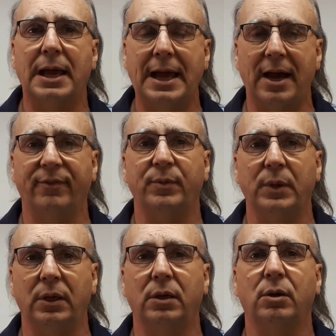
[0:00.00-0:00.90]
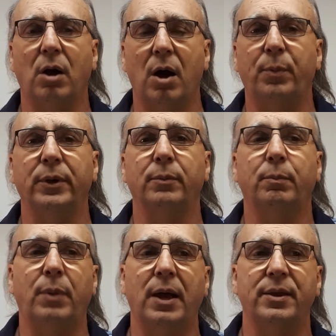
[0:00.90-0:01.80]
have to be competent
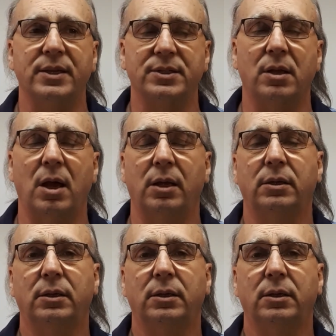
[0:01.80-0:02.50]
by this law.